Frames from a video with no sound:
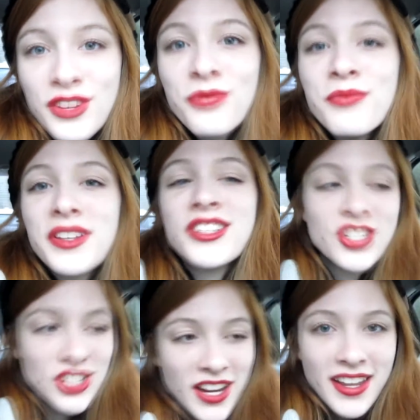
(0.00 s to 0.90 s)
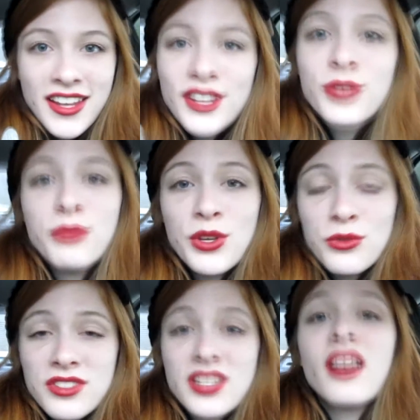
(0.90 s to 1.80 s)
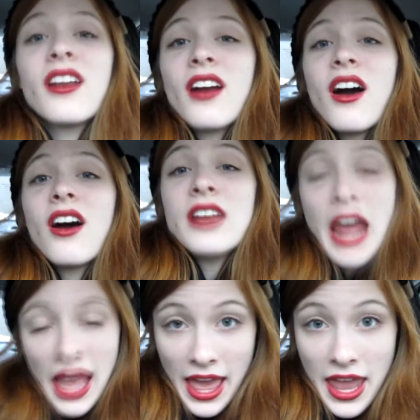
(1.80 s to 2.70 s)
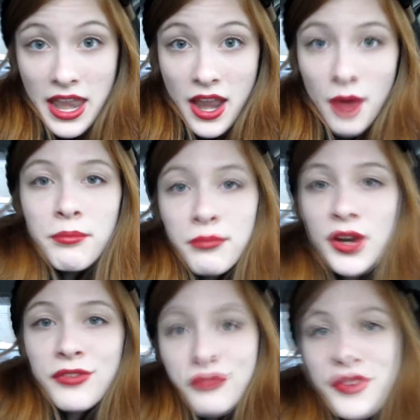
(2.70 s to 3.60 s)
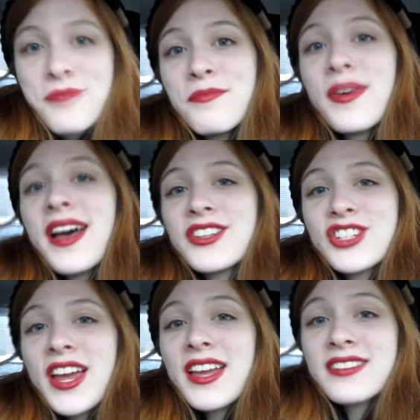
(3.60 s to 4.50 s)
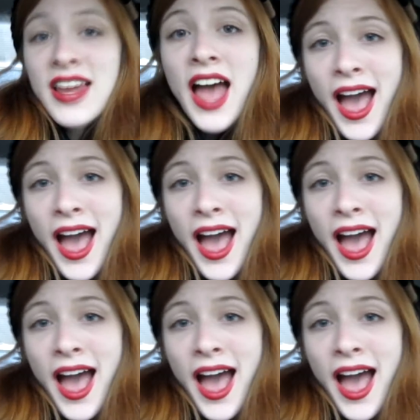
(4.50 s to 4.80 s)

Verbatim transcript: in my cheek, music on, and I'm puffing my chest.